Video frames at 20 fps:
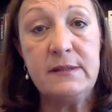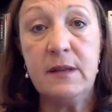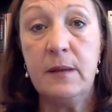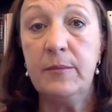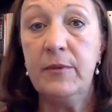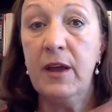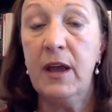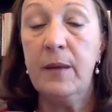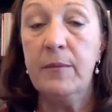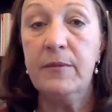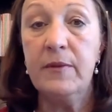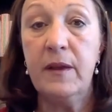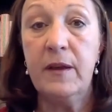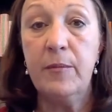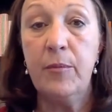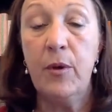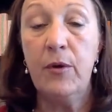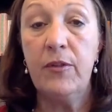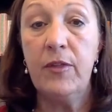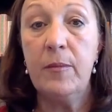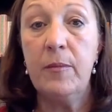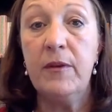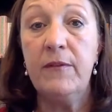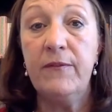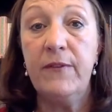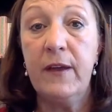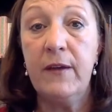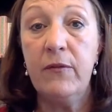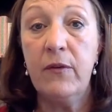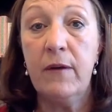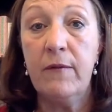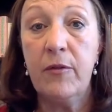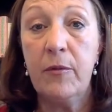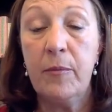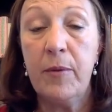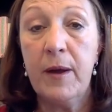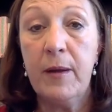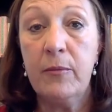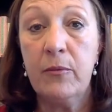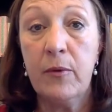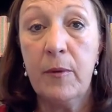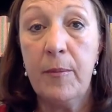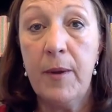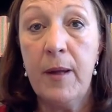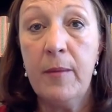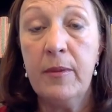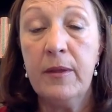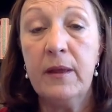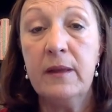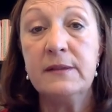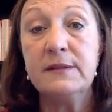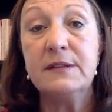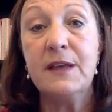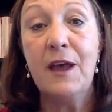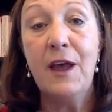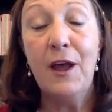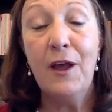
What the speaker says: Sometimes I broke them in favor of the Republicans.